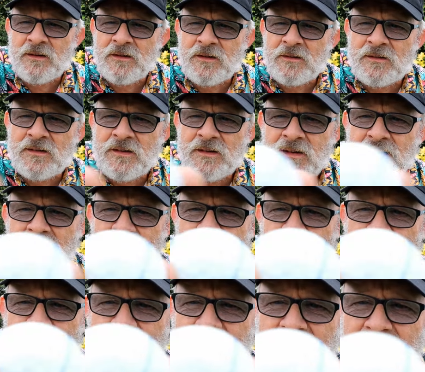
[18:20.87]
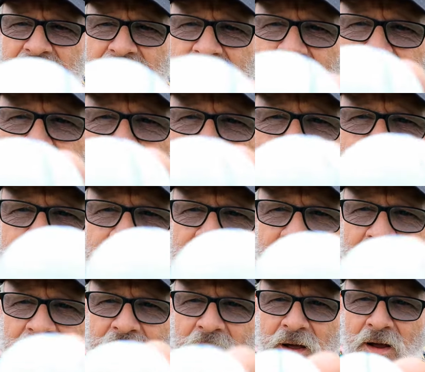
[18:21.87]
and there's
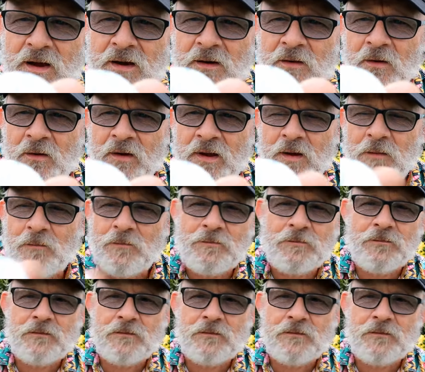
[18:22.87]
a line on it,